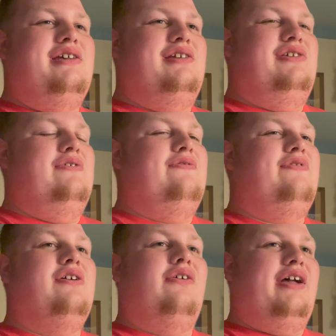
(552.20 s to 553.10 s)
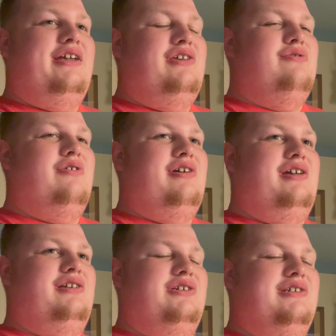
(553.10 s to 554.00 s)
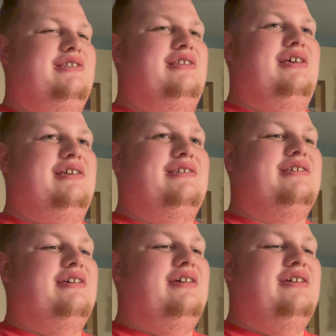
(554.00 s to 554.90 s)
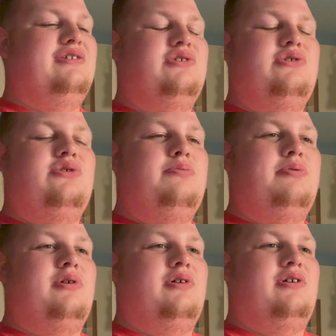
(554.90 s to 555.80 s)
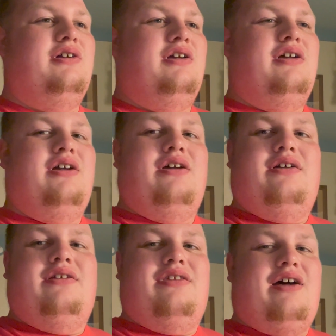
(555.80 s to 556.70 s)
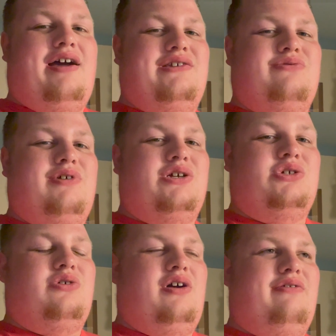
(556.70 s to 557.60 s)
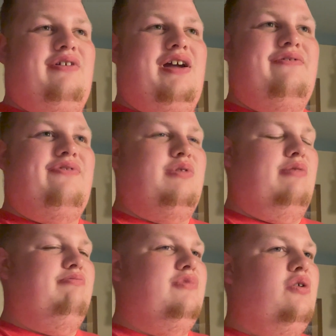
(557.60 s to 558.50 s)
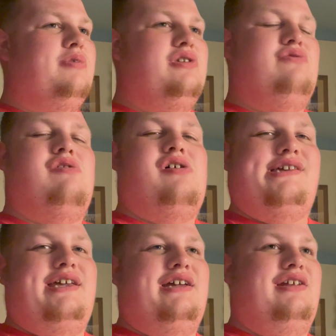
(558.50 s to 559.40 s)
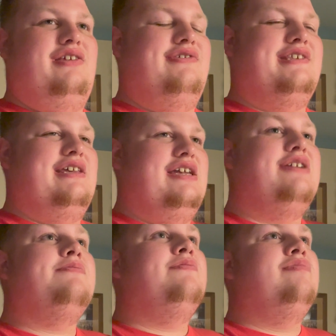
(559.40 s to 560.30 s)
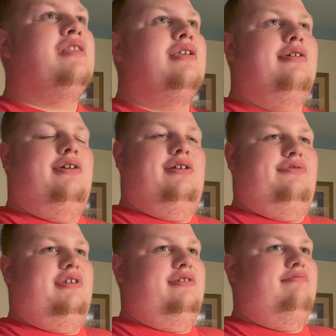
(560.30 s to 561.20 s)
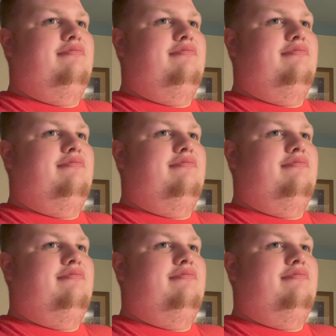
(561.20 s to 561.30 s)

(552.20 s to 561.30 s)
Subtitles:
in, you feel like you are in just this super nice restaurant, right? From the moment you walk in and you see, you know, the